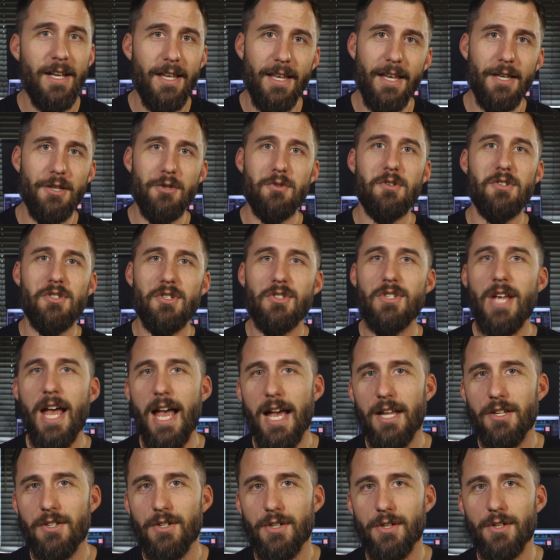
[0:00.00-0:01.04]
that you can just
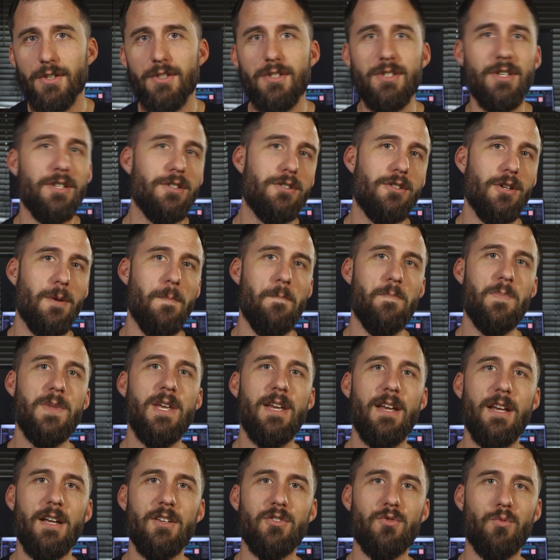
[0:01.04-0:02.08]
add to your system
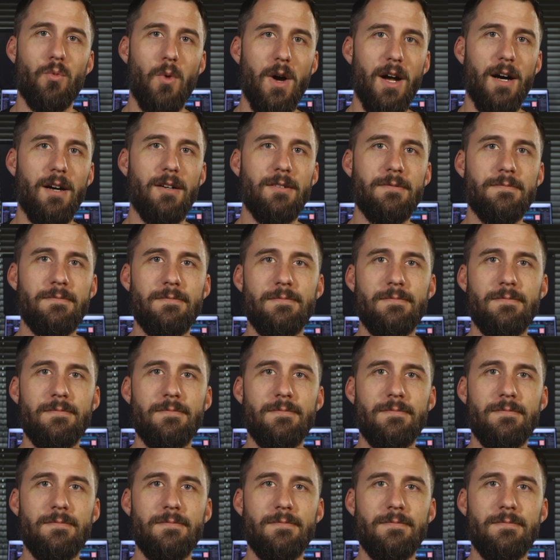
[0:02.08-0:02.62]
as well.